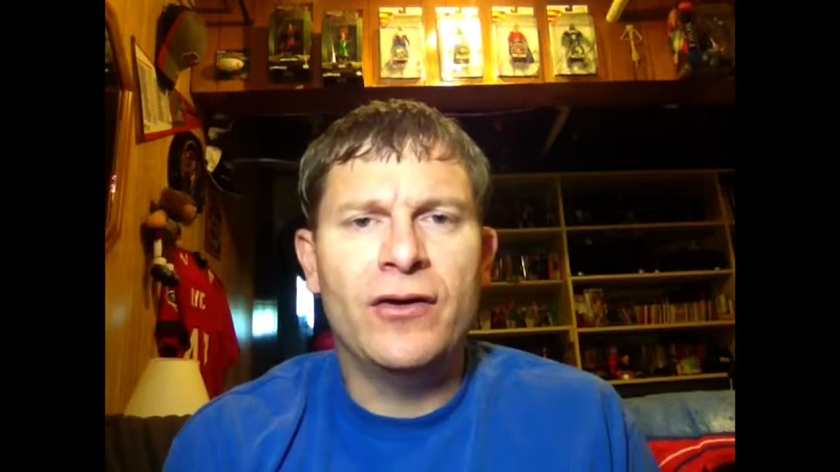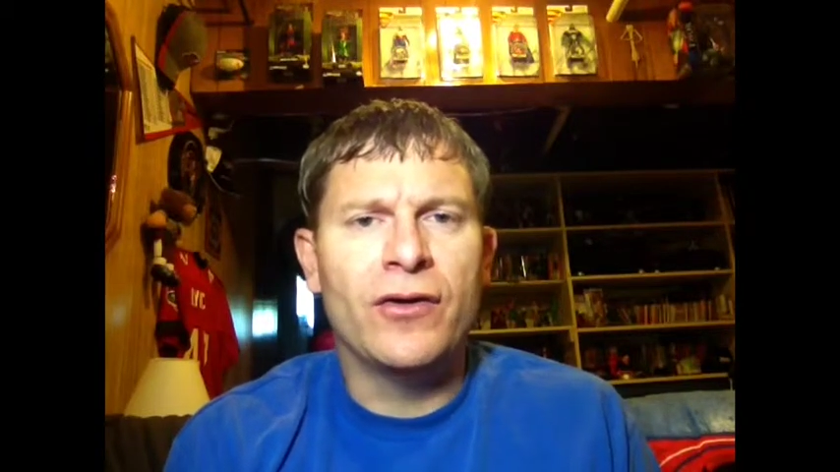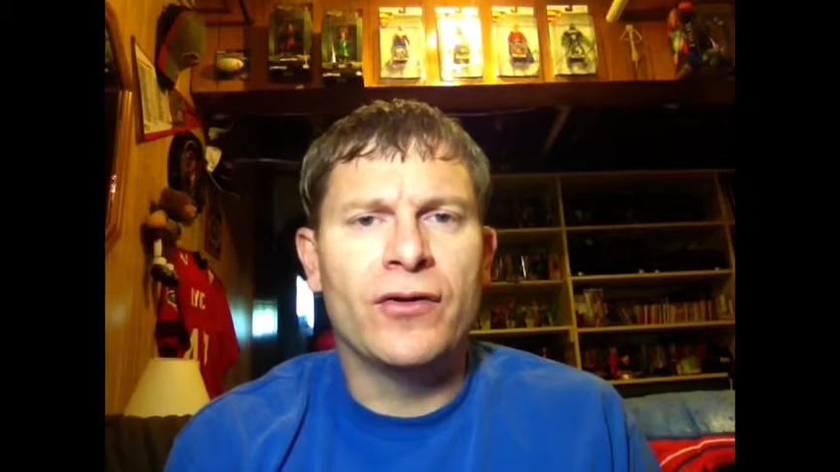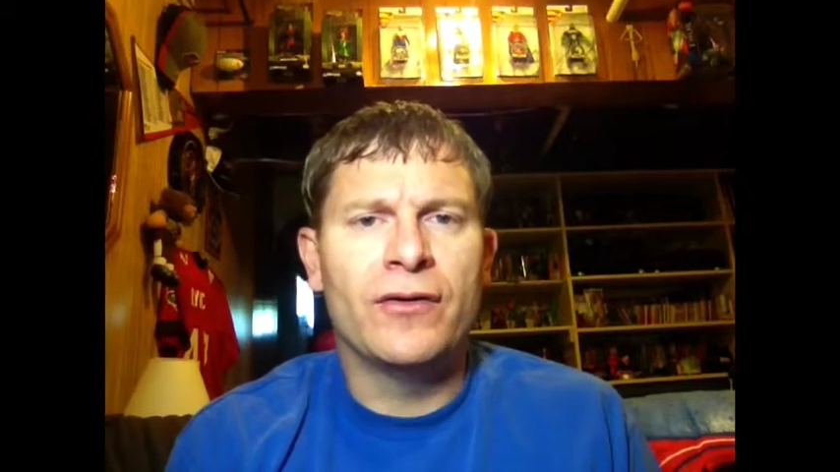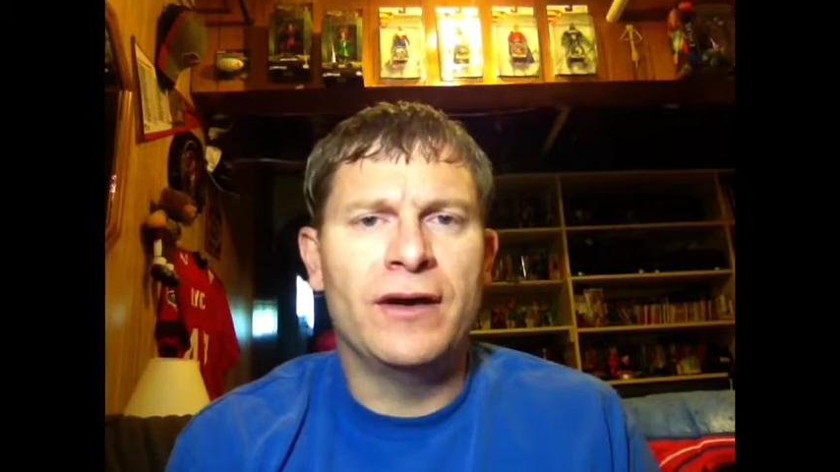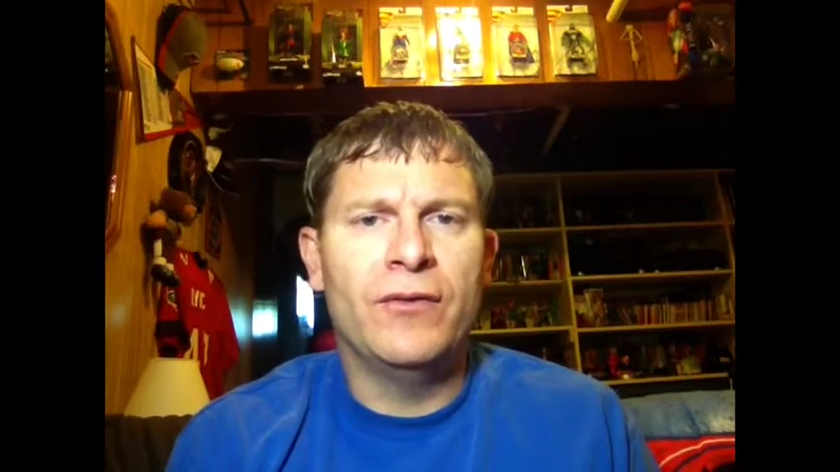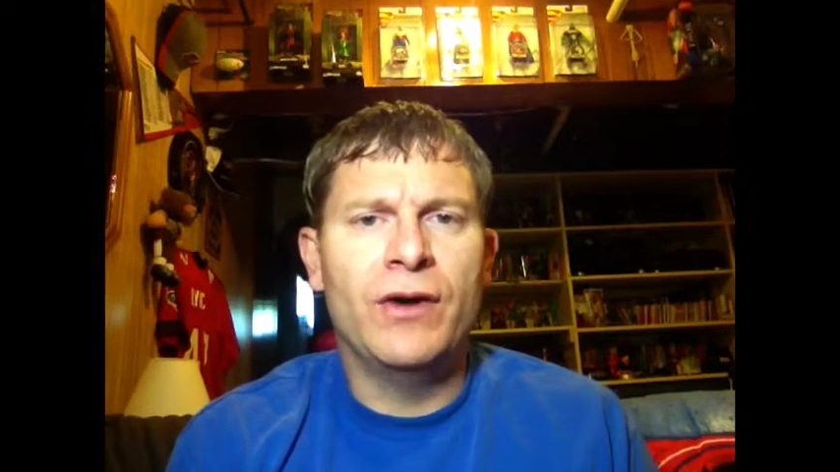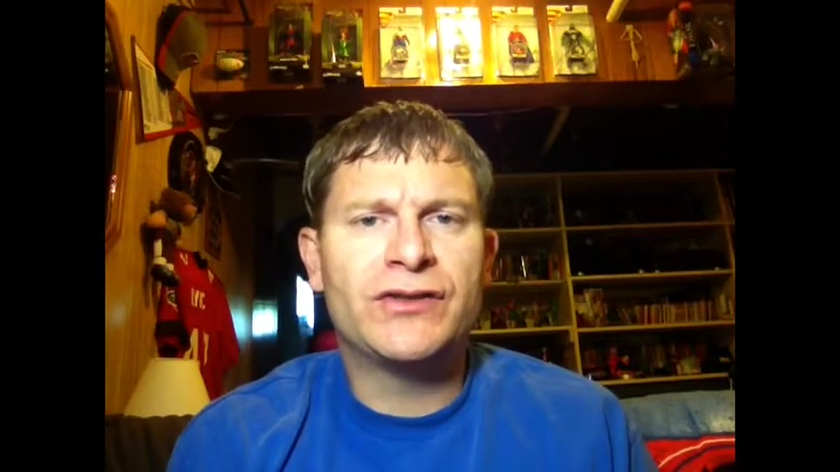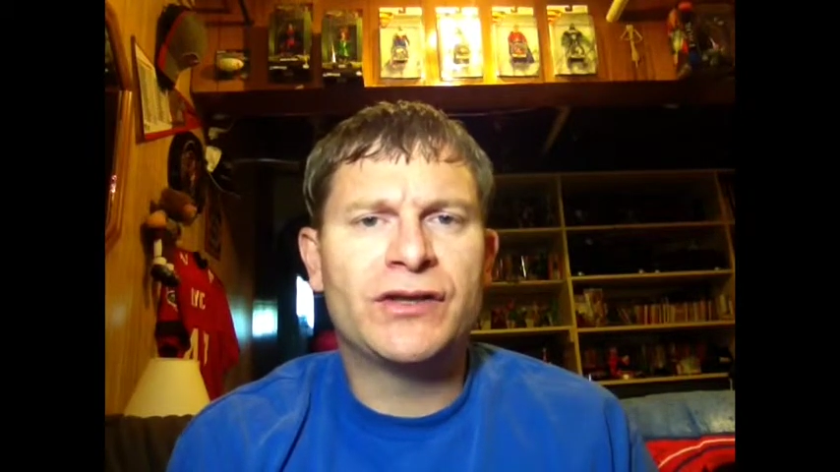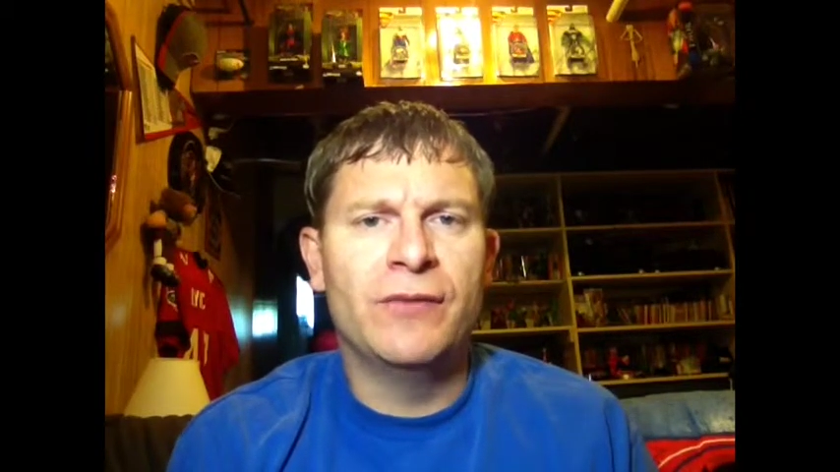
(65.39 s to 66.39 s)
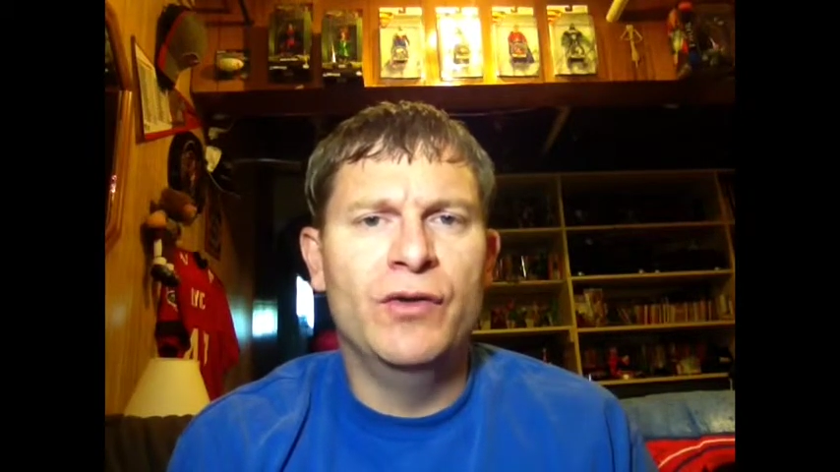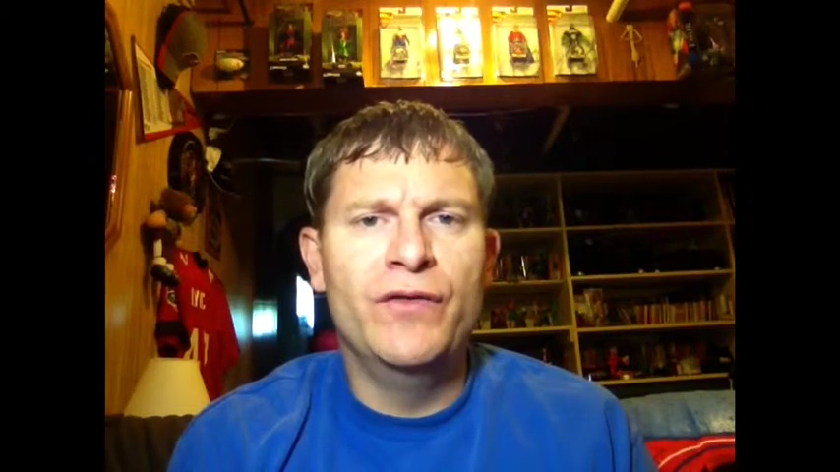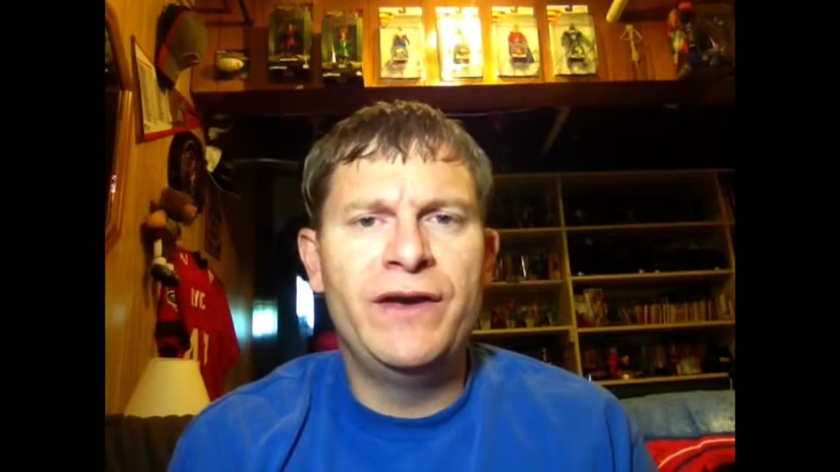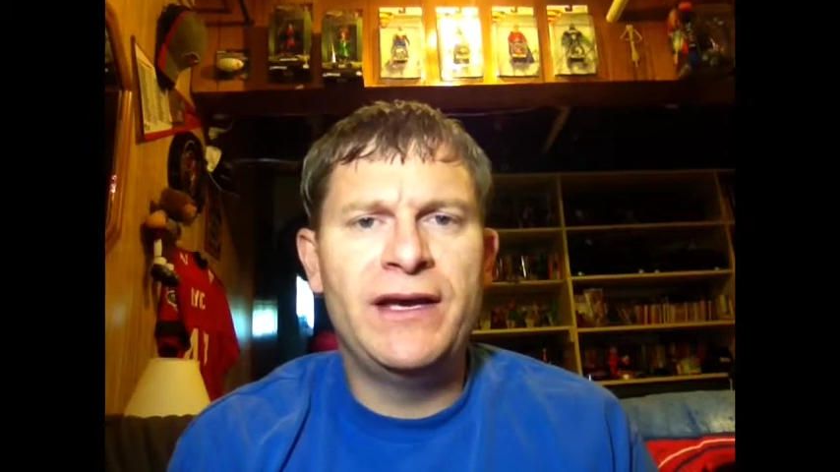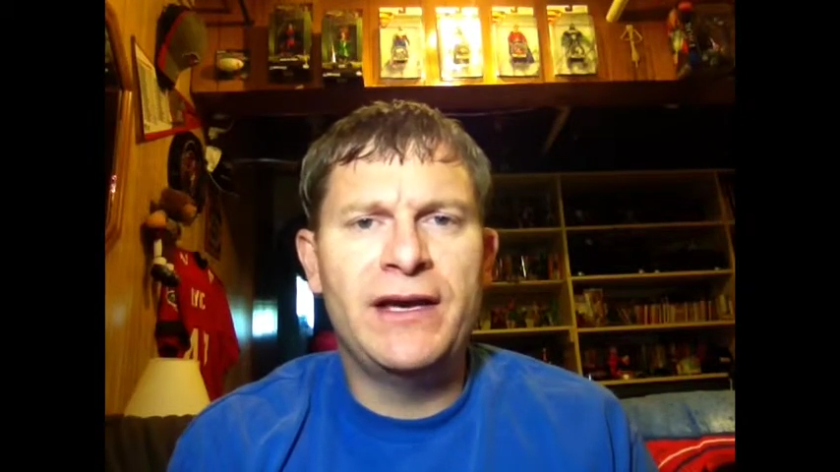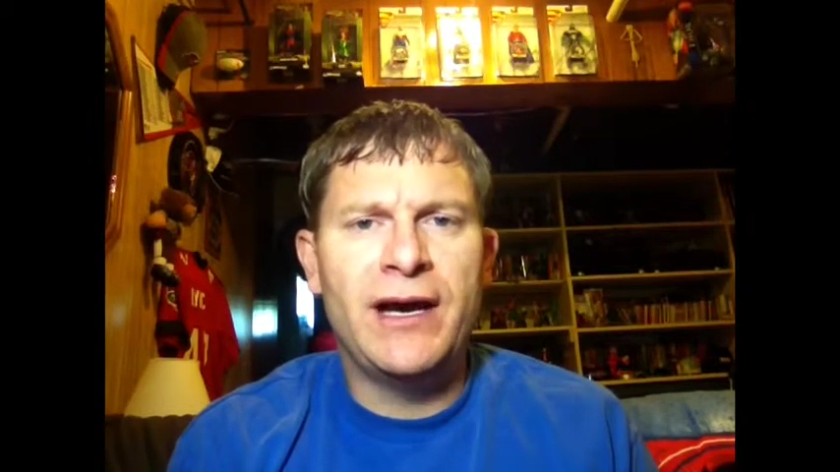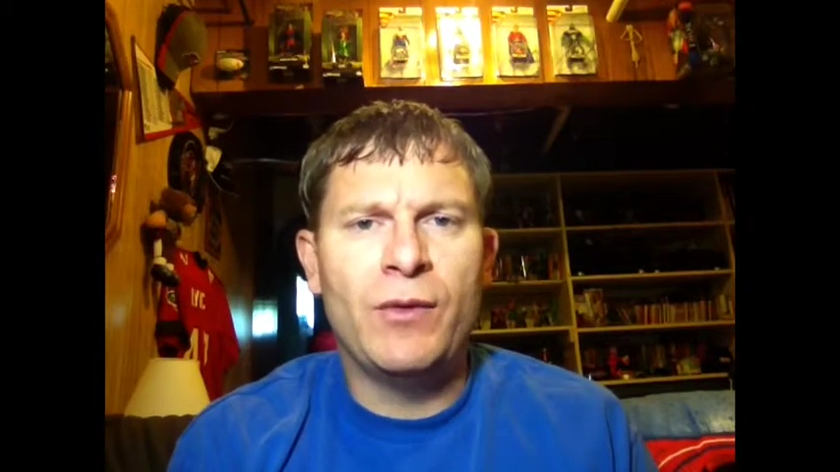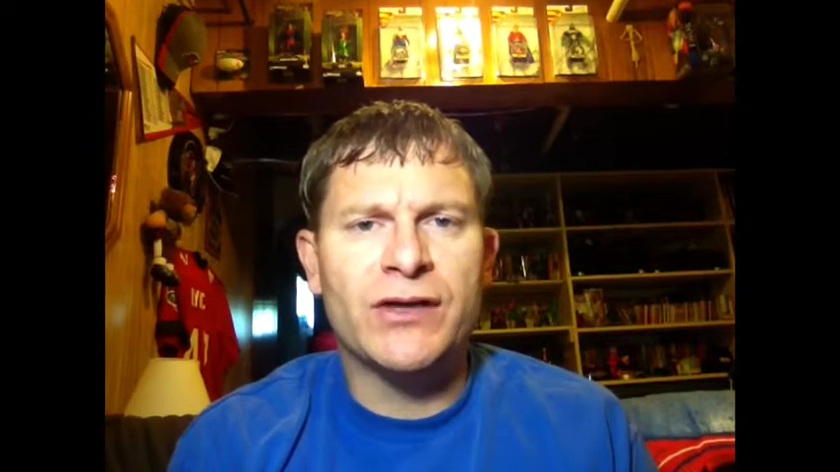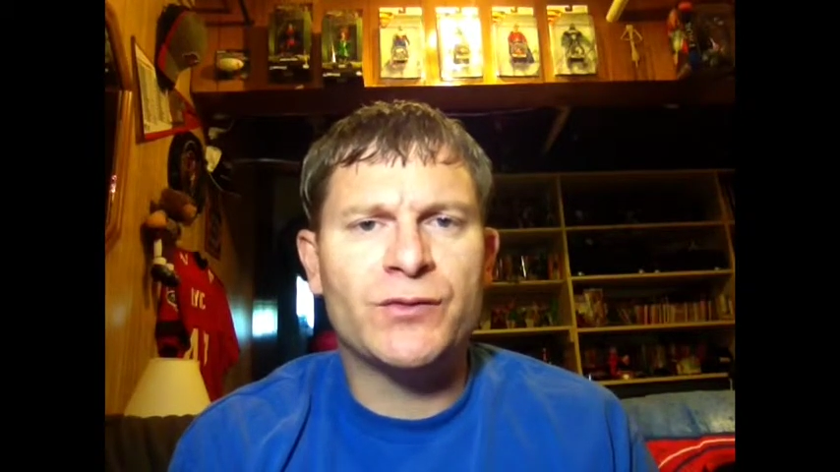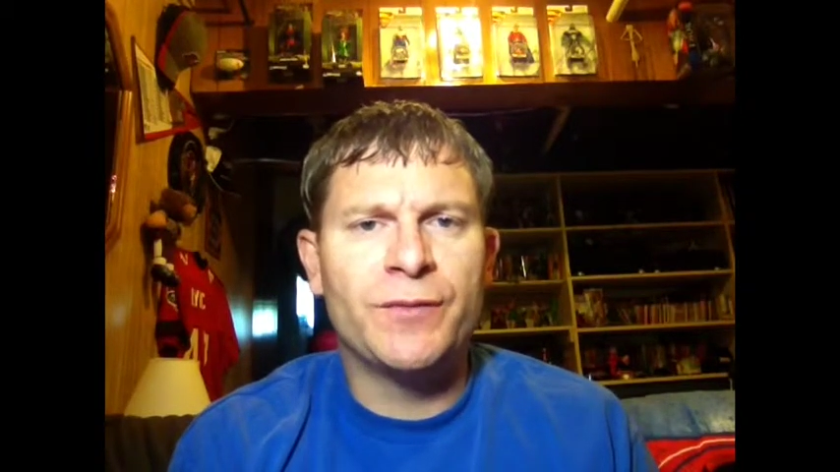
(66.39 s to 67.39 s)
or uh, watching a movie I
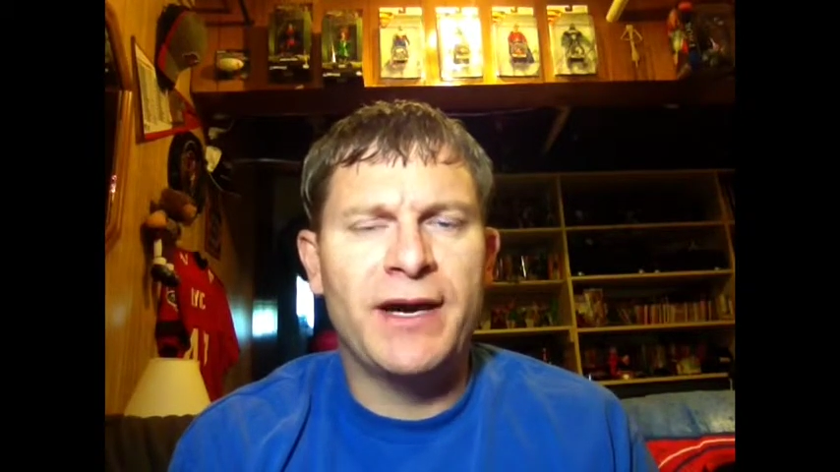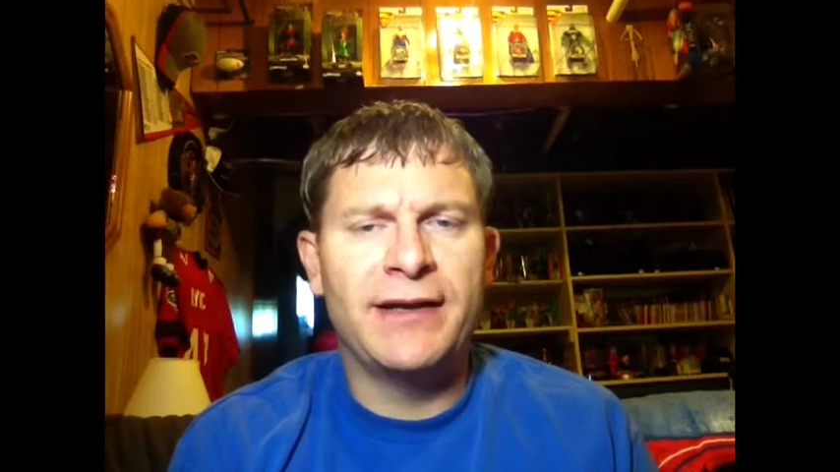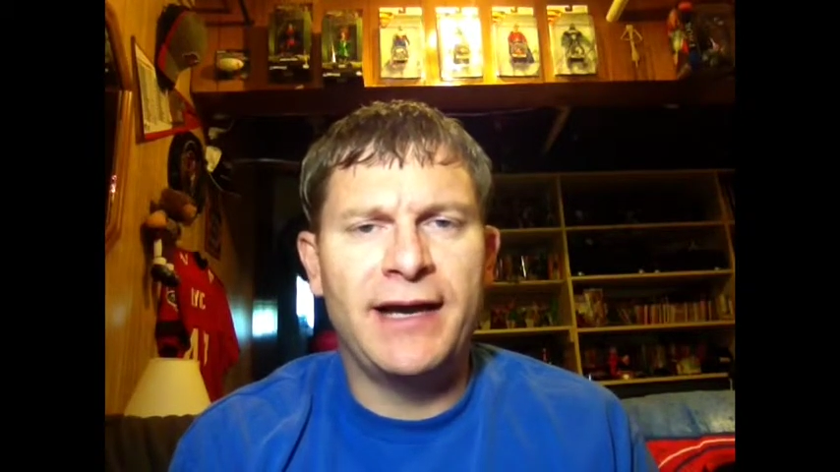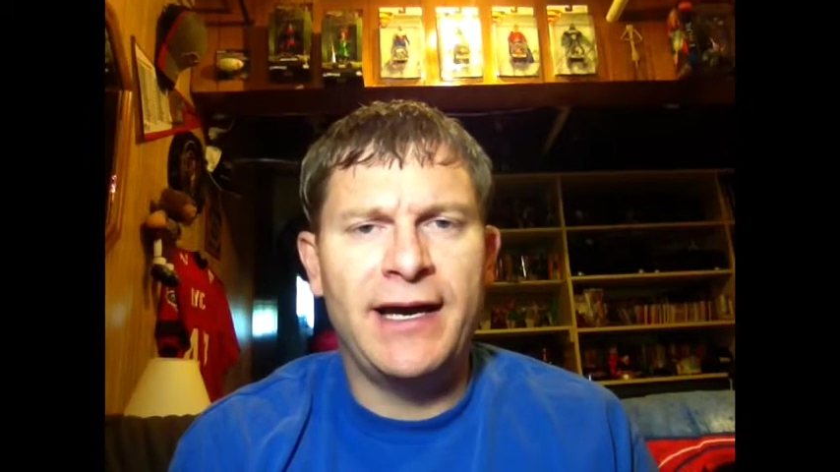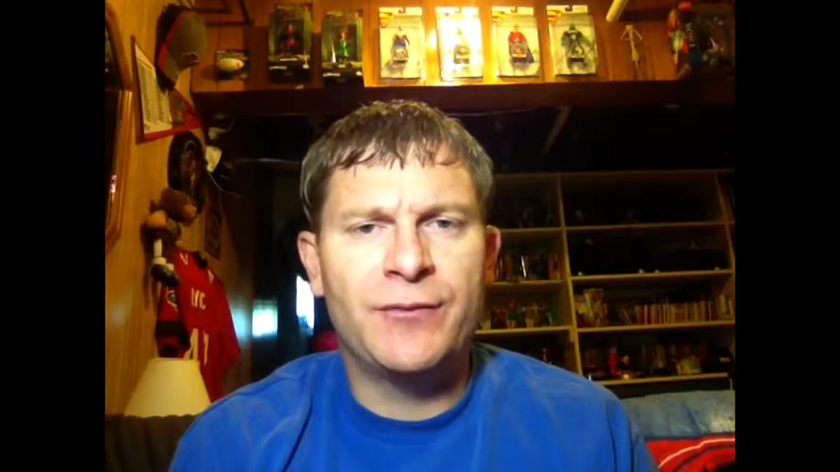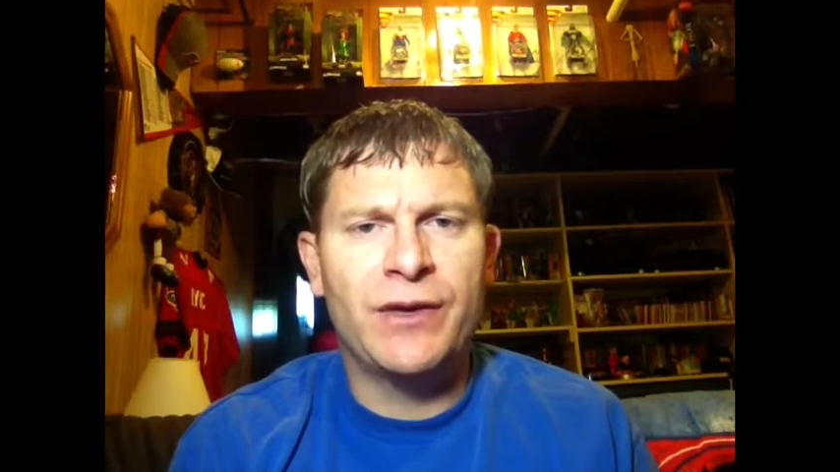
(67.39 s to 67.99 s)
watched with my dad